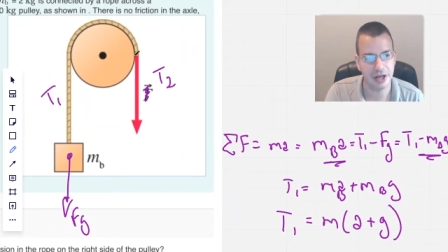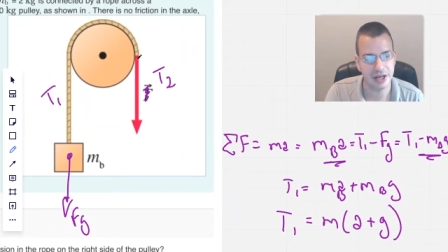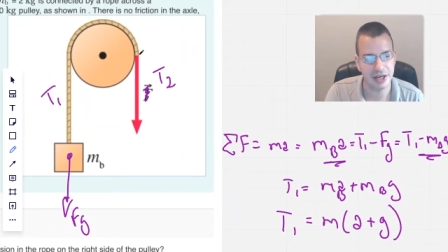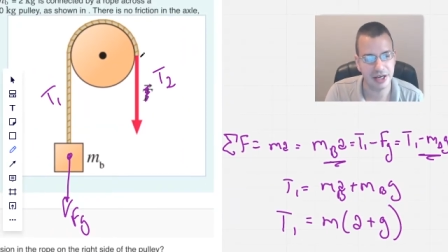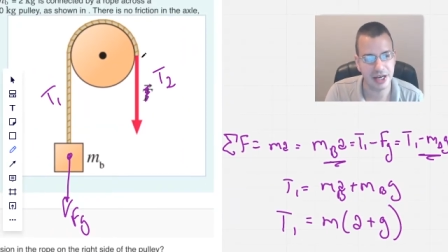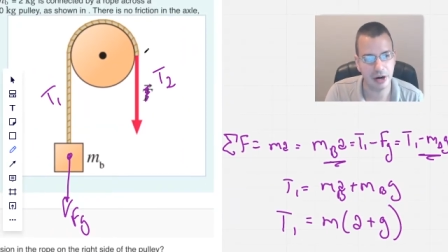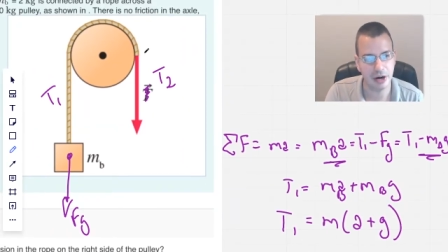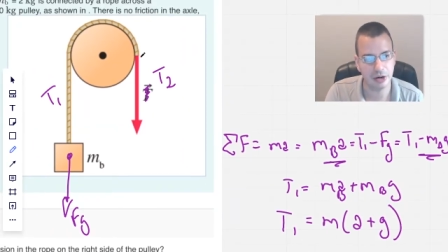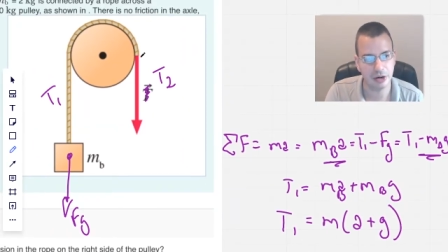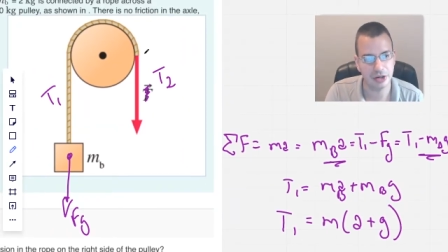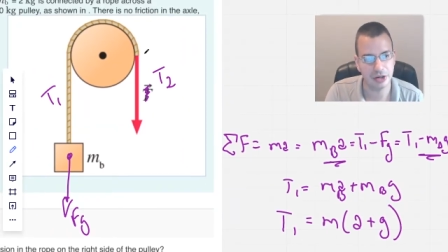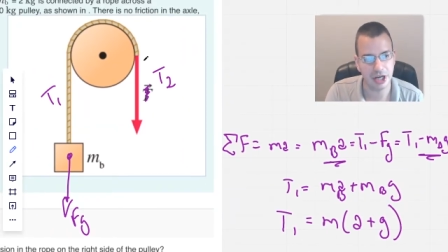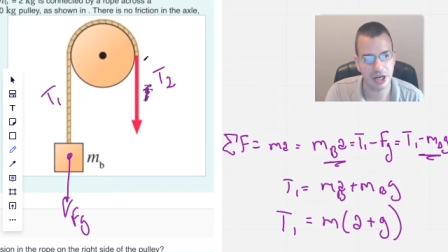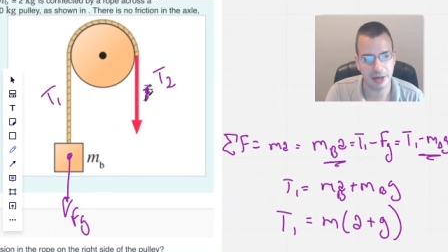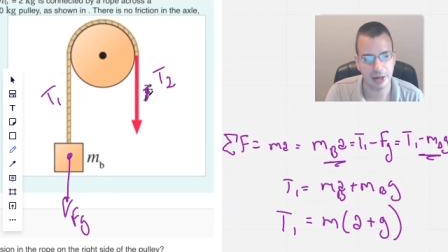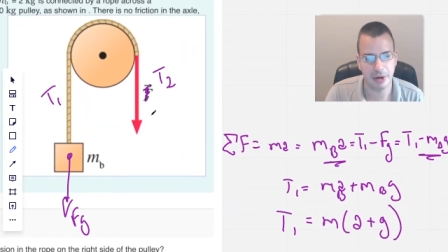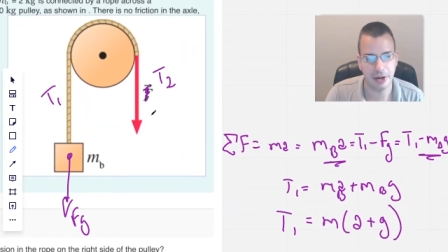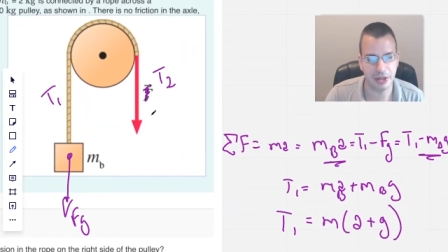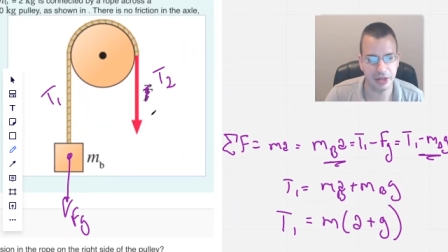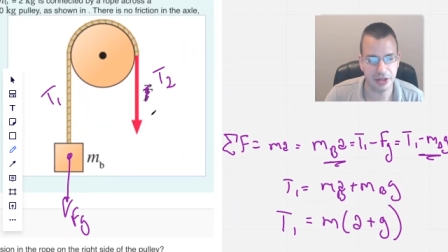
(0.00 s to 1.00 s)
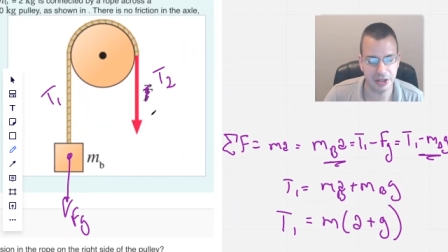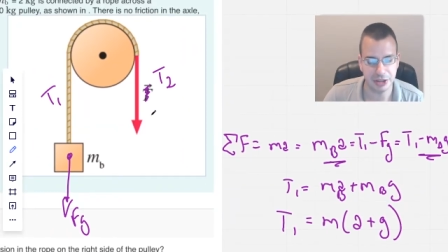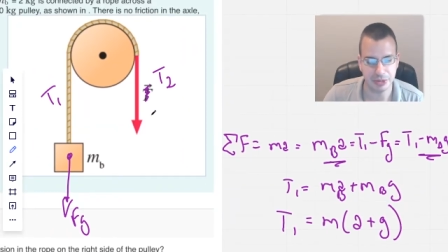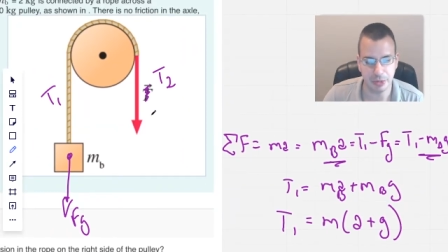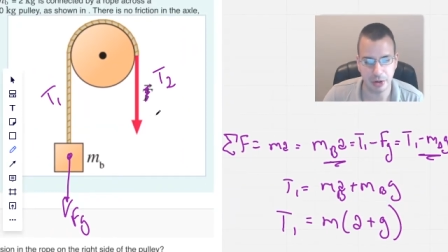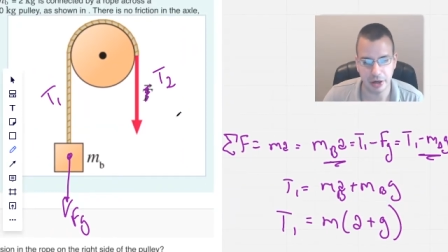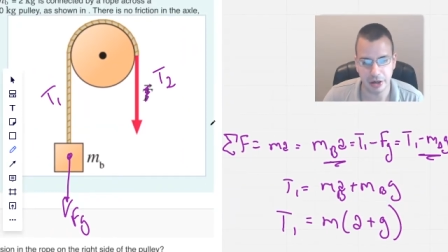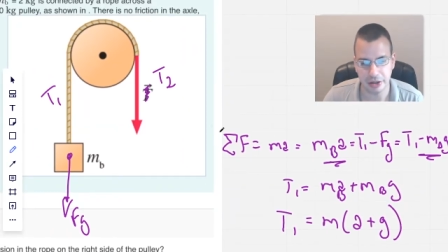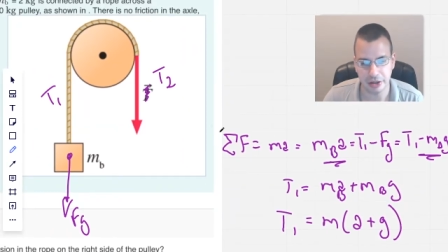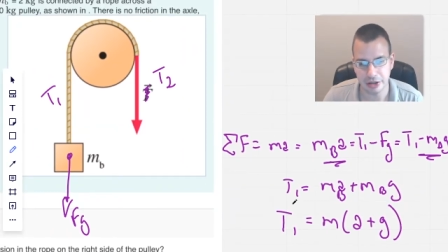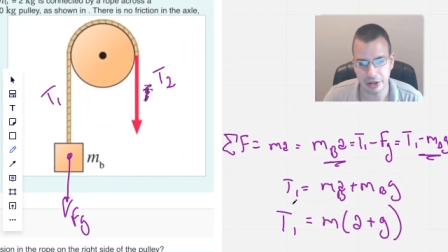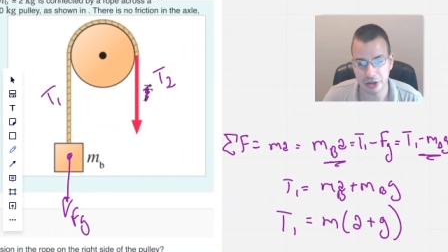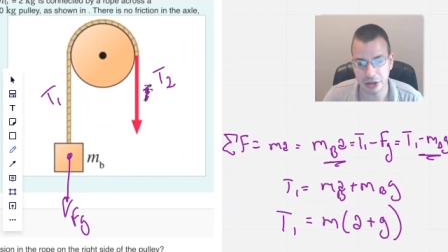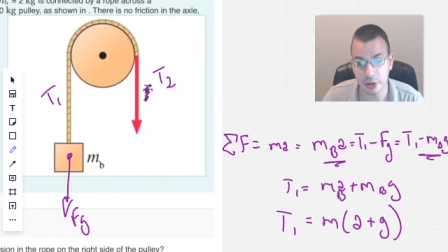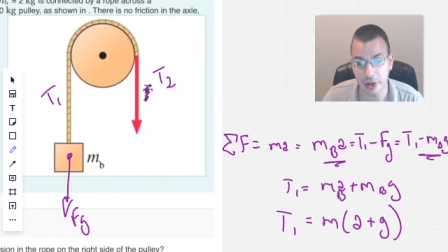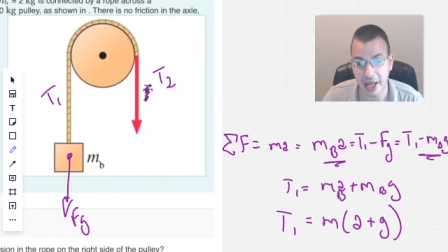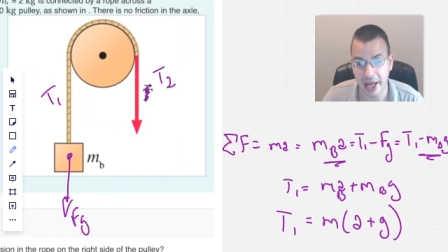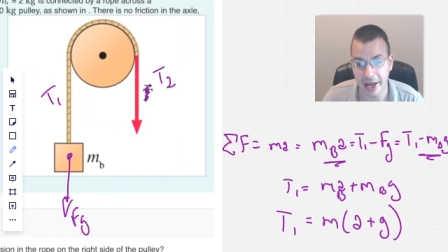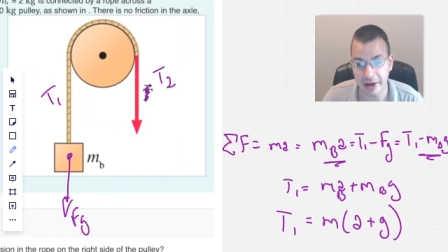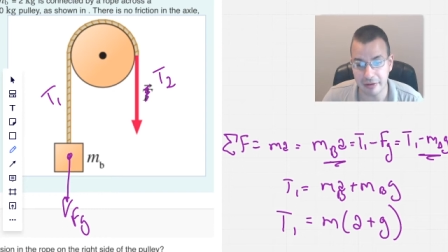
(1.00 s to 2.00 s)
Now we're going to talk about this part. So
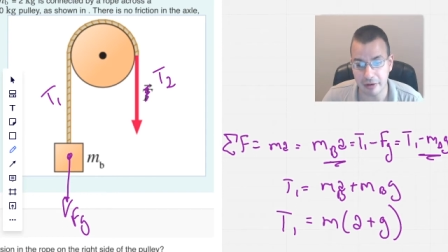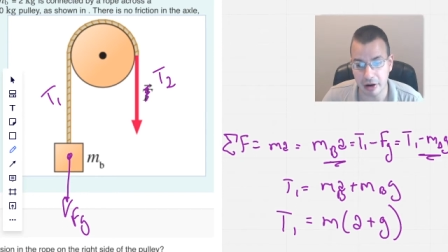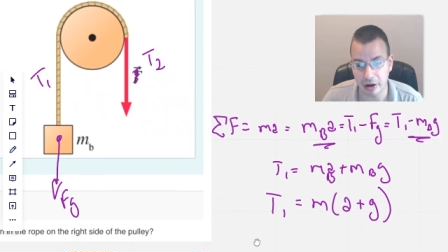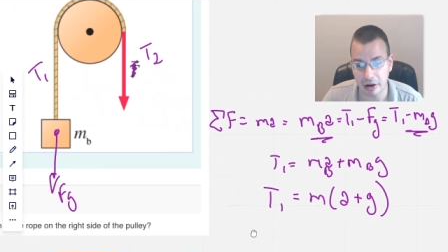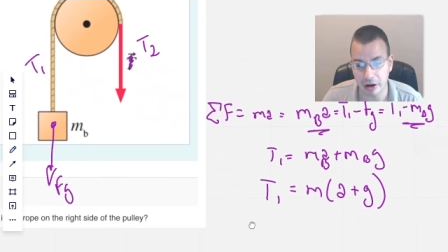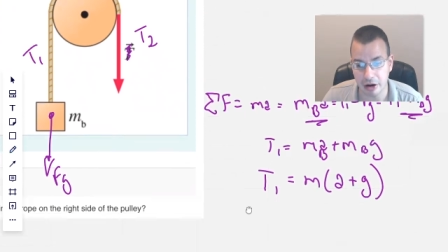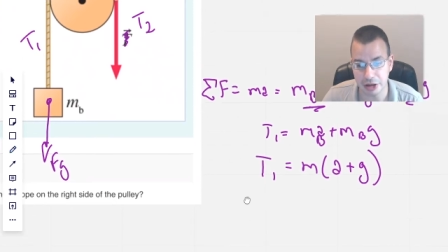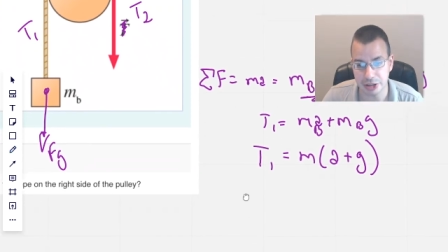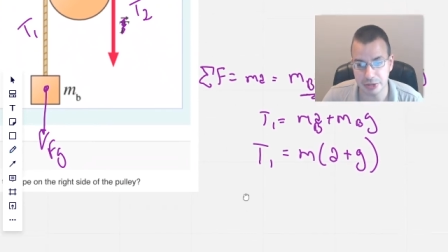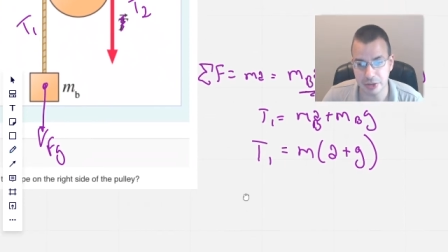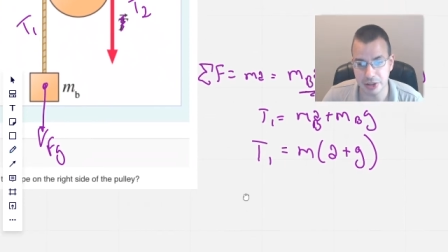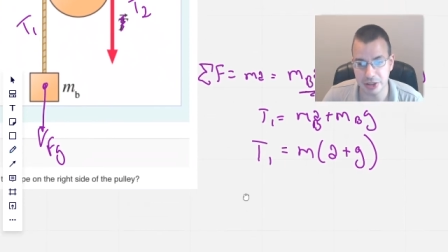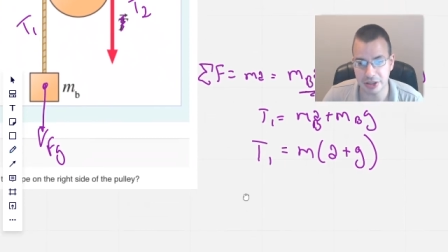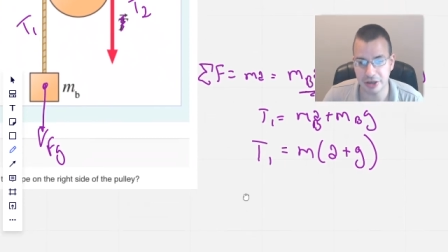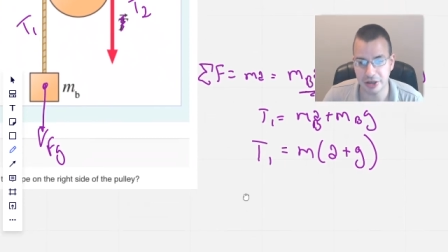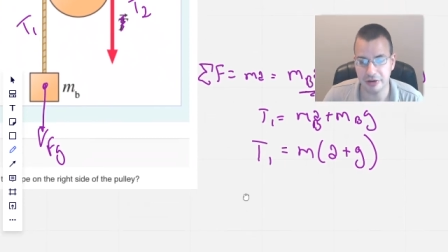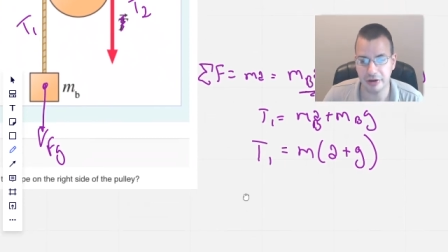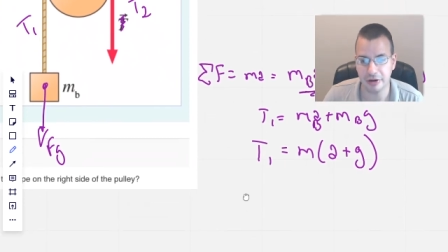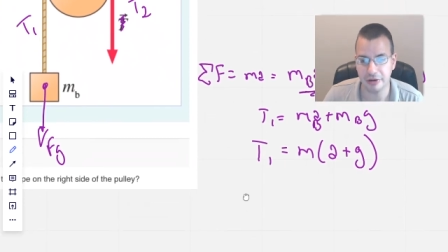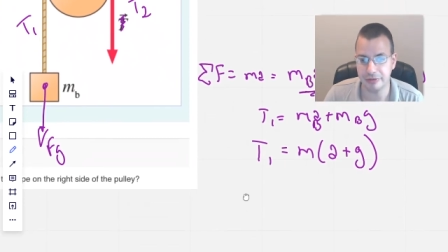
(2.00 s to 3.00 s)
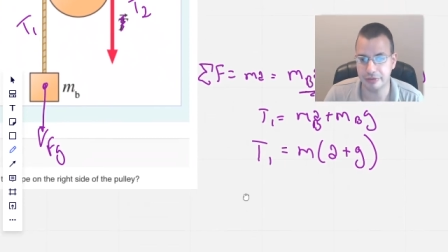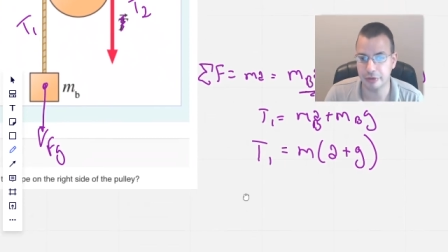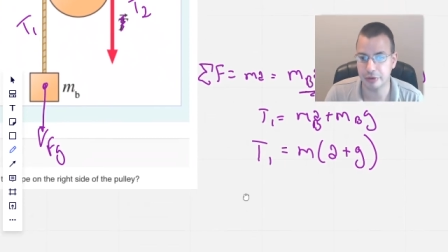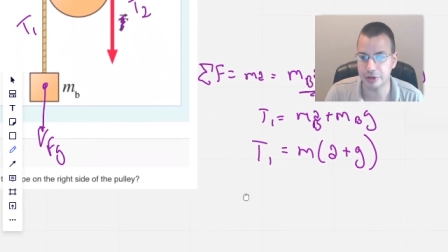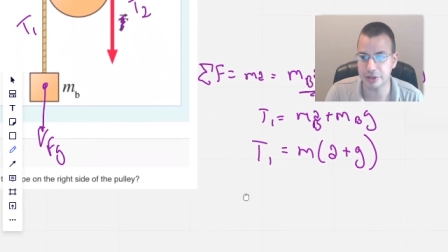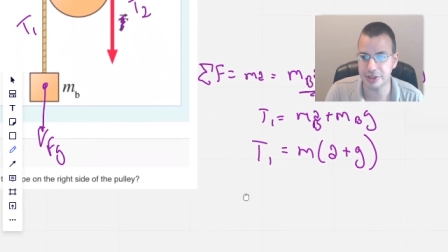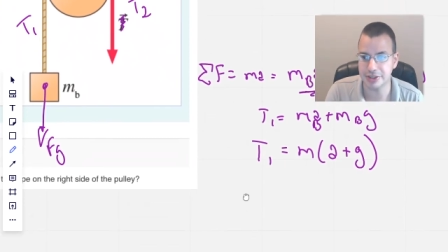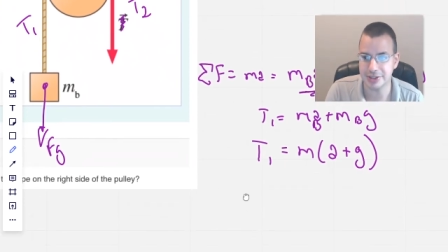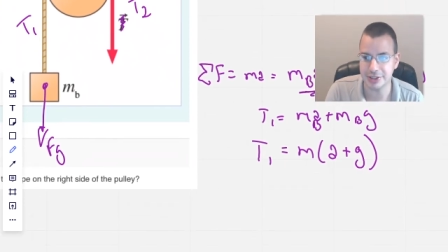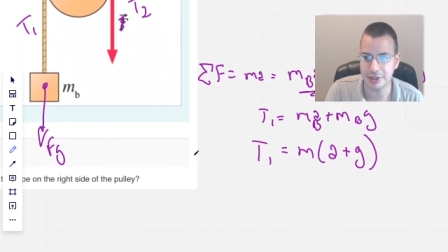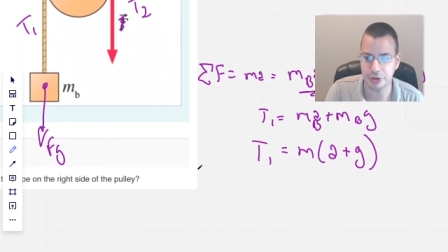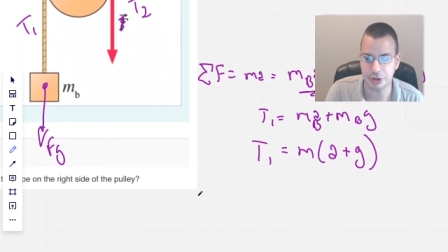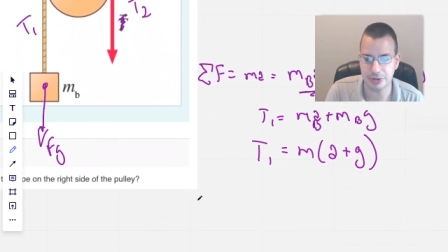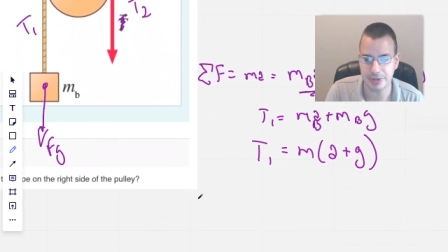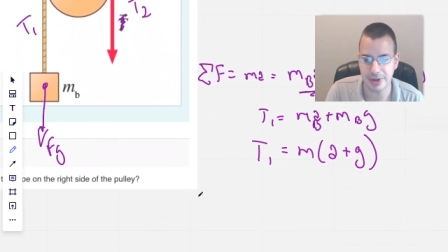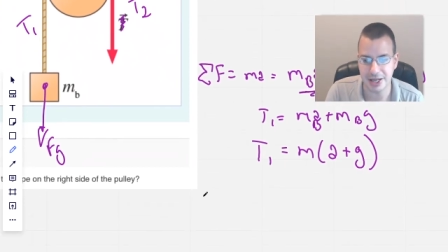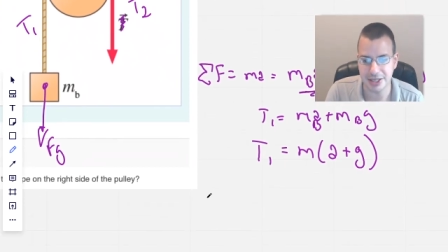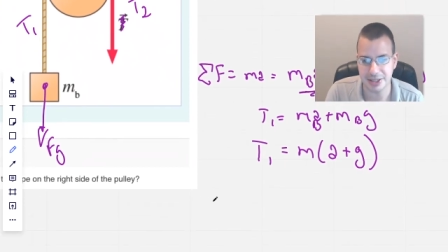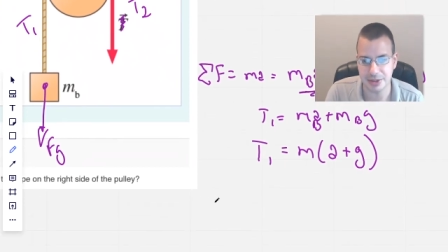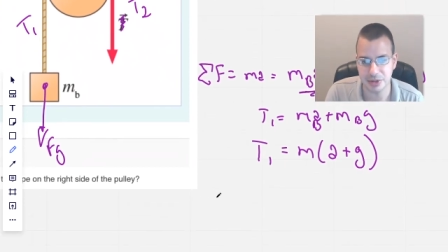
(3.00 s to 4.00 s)
we have our summation of all forces equals
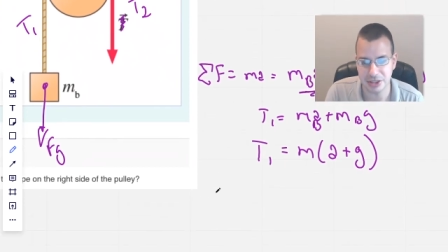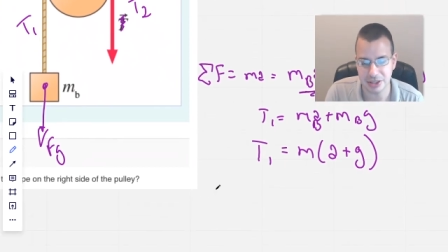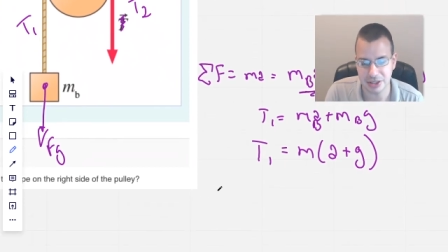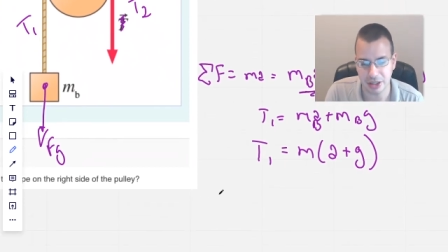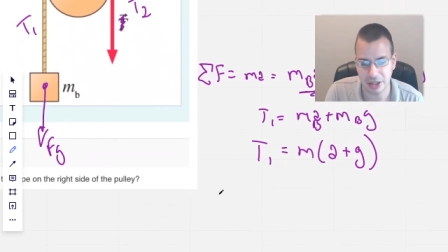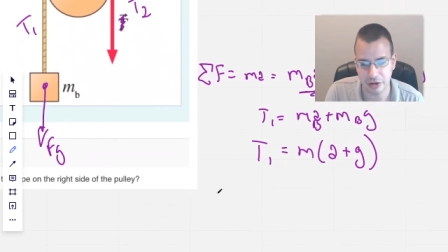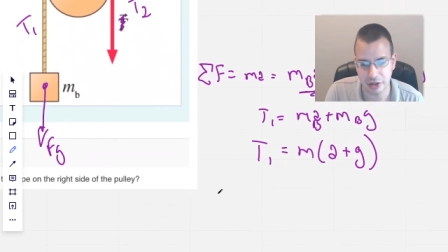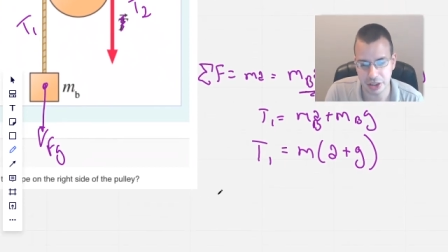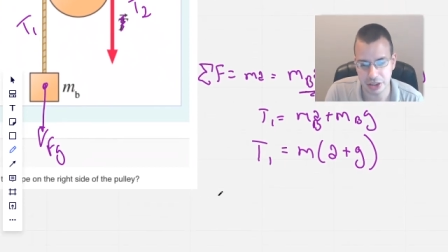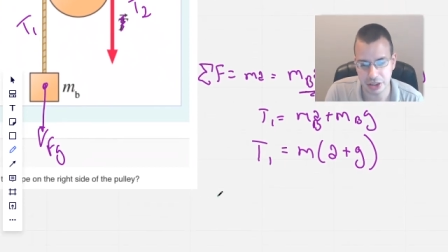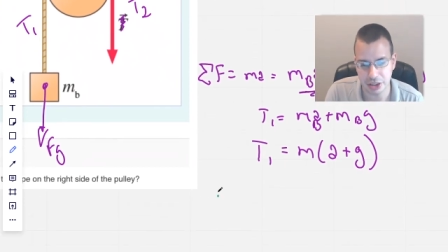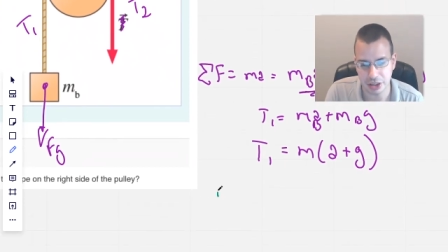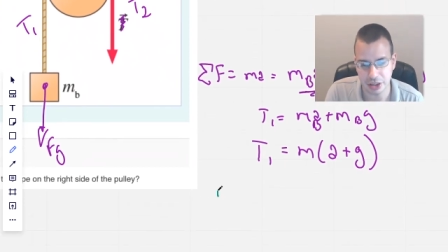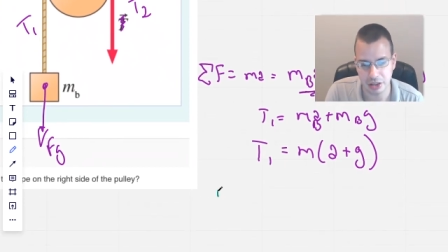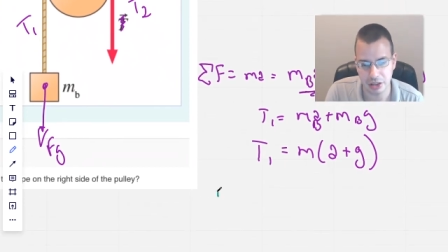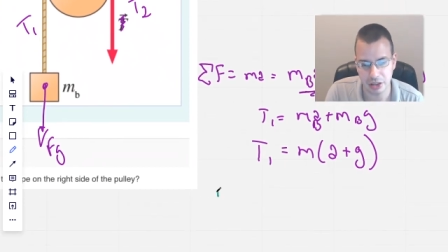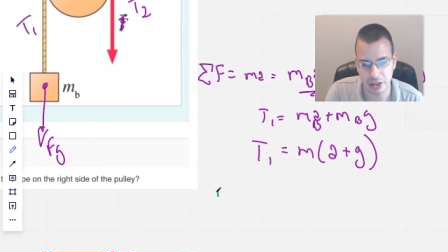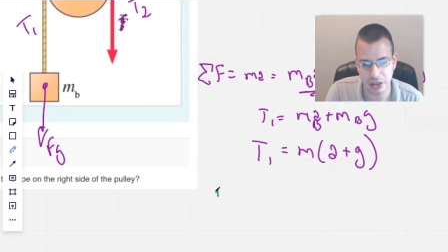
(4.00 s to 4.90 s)
mass times acceleration.